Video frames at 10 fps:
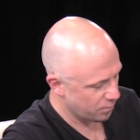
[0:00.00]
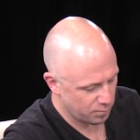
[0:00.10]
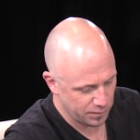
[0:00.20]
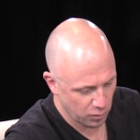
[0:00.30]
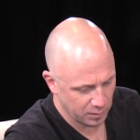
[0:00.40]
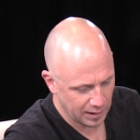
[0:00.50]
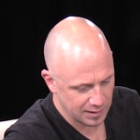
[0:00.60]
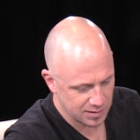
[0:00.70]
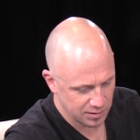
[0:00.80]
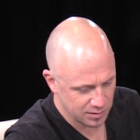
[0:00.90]
before we get
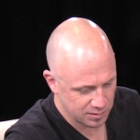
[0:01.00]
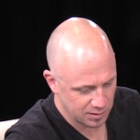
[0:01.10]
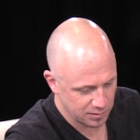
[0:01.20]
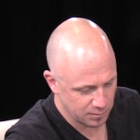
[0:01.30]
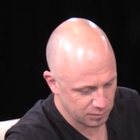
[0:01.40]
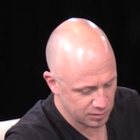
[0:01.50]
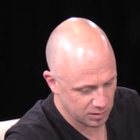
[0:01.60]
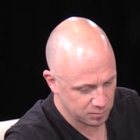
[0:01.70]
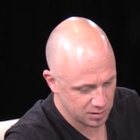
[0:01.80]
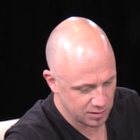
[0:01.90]
into the, the, the
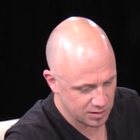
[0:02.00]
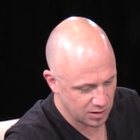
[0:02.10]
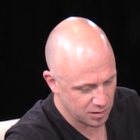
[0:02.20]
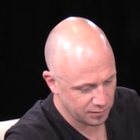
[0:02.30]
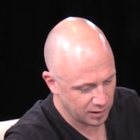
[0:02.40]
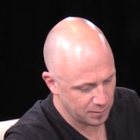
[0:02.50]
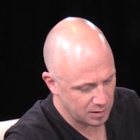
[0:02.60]
results in the survey, I